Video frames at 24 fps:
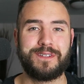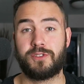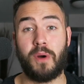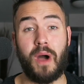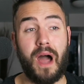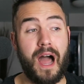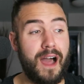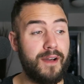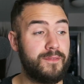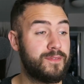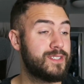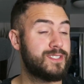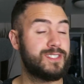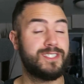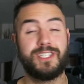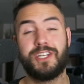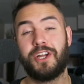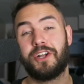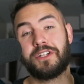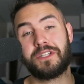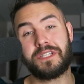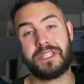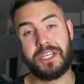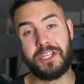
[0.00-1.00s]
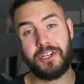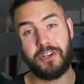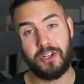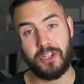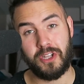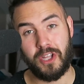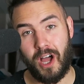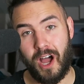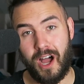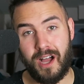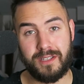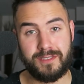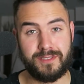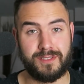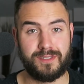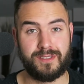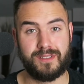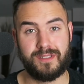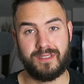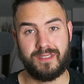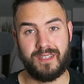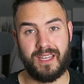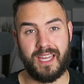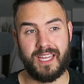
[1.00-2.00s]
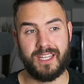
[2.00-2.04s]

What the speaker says: So obviously our leader lost,